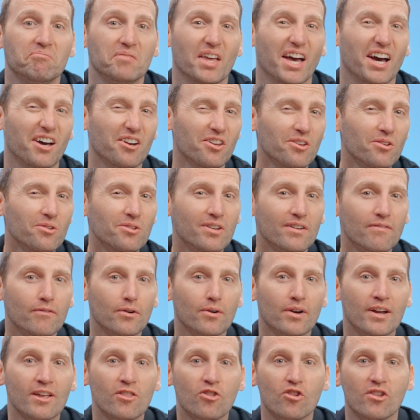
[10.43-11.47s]
How do you
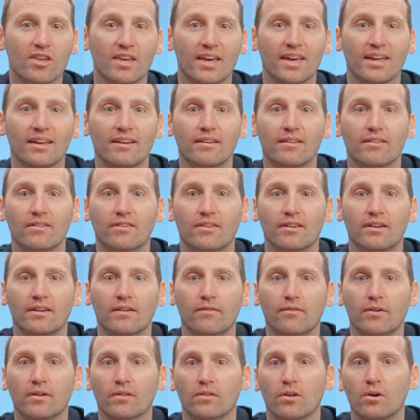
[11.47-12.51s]
differentiate the
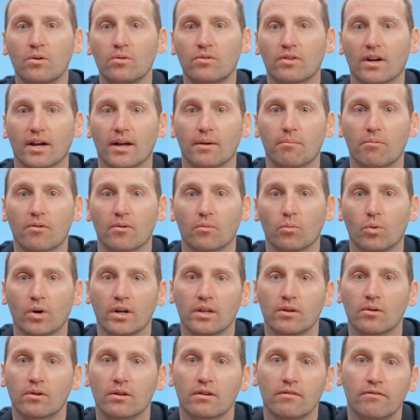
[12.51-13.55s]
different loan types and what
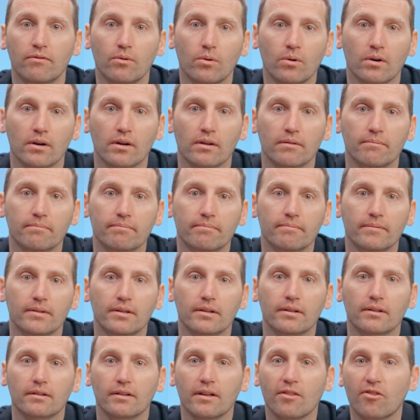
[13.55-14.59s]
you can afford?
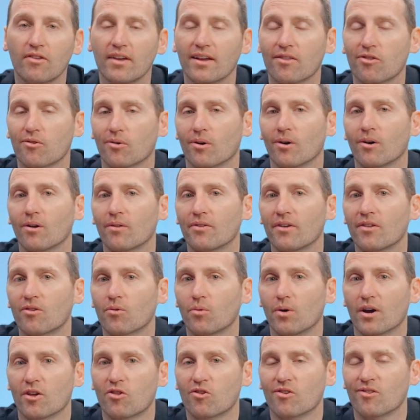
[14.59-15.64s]
Let's answer all these
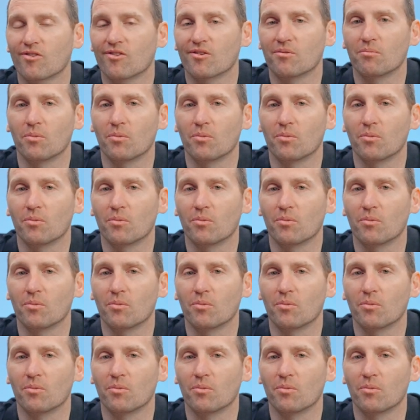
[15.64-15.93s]
questions and